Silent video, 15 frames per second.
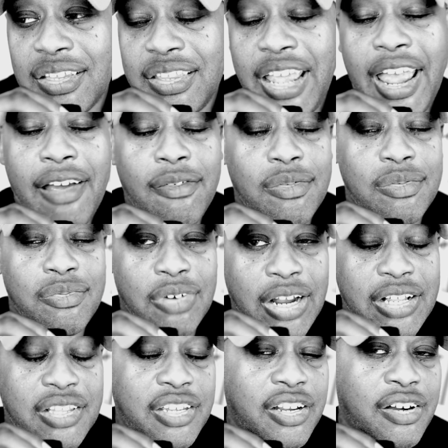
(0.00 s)
that
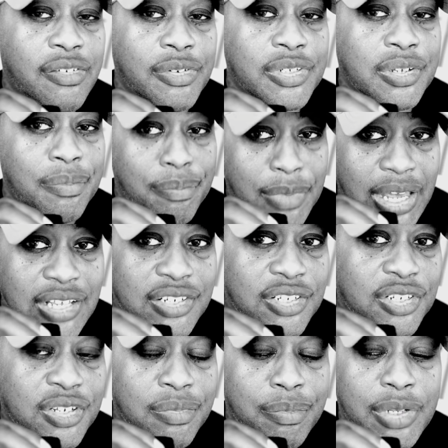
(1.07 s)
right there was a
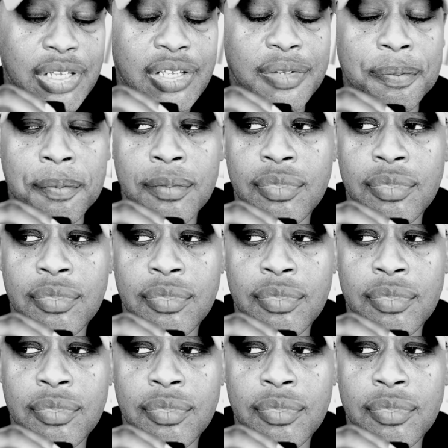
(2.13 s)
message to me.